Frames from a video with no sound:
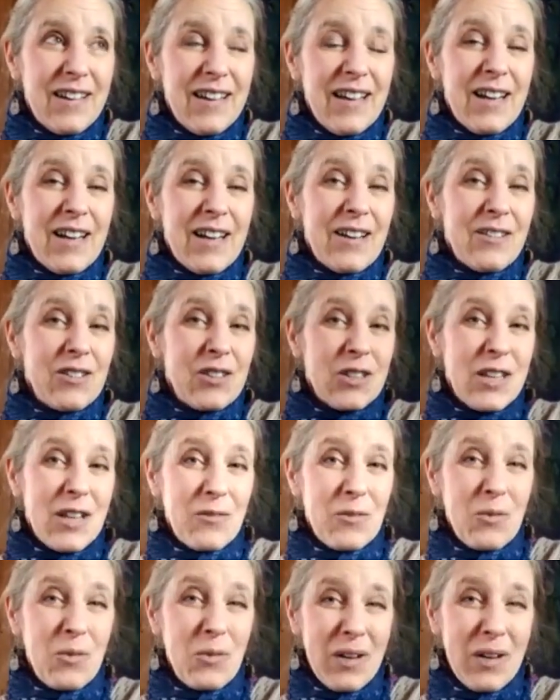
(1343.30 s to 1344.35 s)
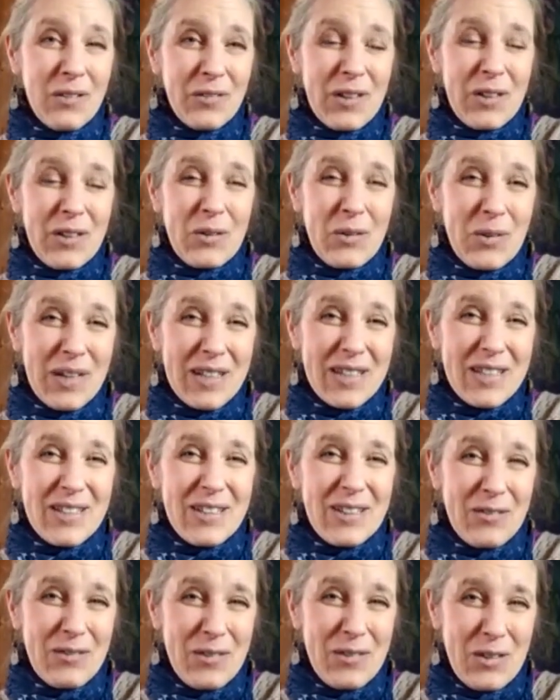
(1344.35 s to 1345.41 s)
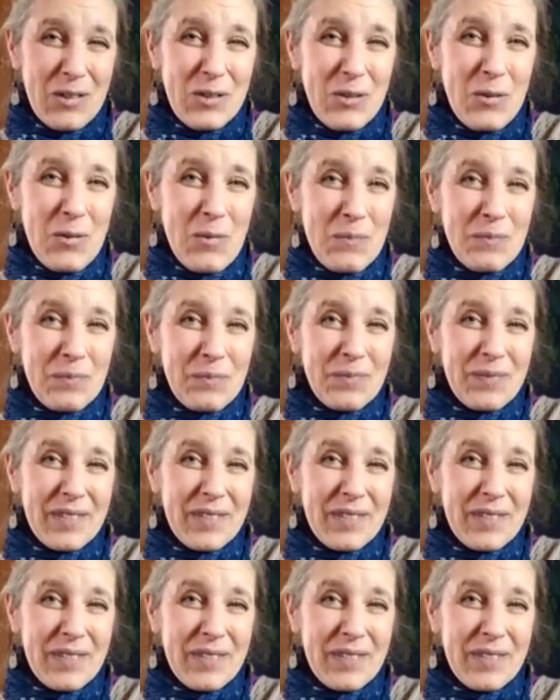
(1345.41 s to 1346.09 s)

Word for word: and I just have one request of you.